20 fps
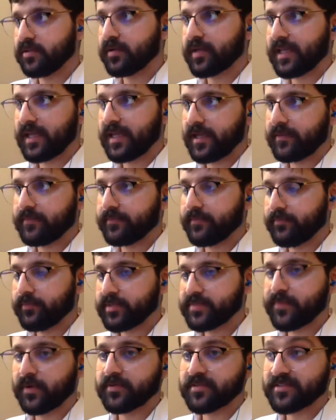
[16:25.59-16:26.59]
to look at
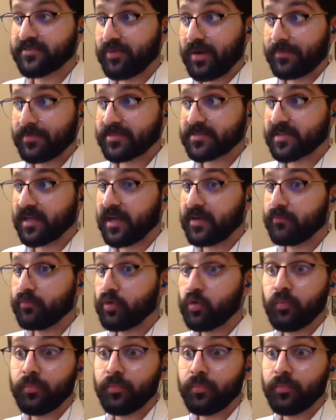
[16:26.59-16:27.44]
responsive web design,